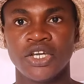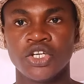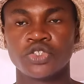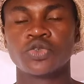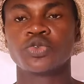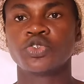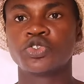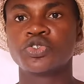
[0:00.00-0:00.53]

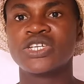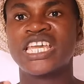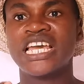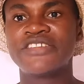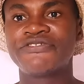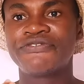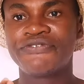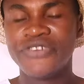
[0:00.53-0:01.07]
So you should
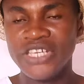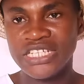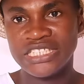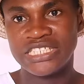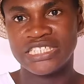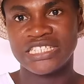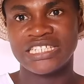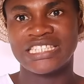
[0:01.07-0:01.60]
get
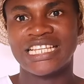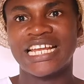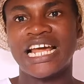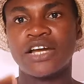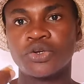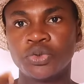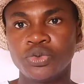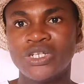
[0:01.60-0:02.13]
feed that
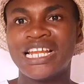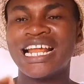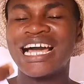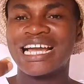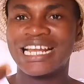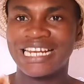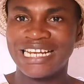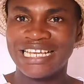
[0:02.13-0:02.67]
are good, that
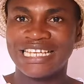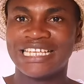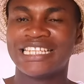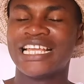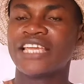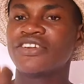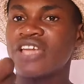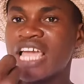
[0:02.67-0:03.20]
are clean,
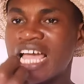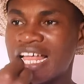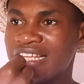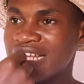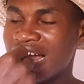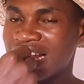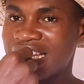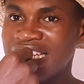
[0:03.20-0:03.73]
that you
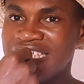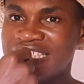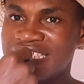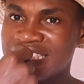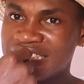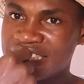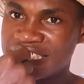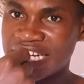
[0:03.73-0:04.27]
can at
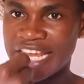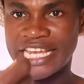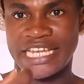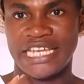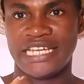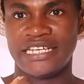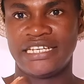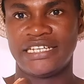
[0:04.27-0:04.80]
least
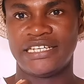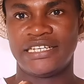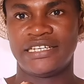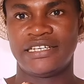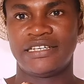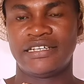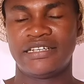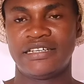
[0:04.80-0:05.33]
check,
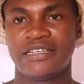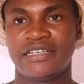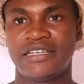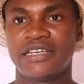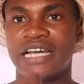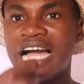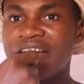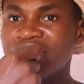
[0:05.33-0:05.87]

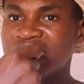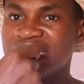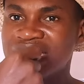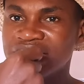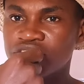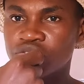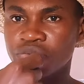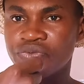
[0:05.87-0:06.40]
have a
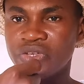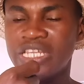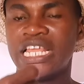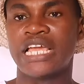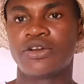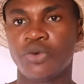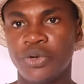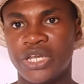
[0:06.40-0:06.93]
taste of it,
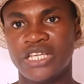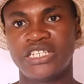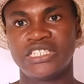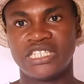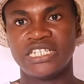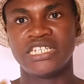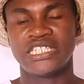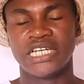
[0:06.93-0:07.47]
like, okay,
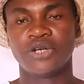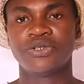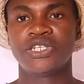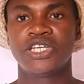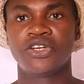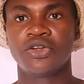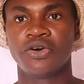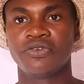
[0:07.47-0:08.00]
this thing is
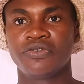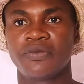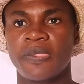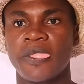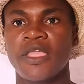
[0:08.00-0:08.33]
healthy enough.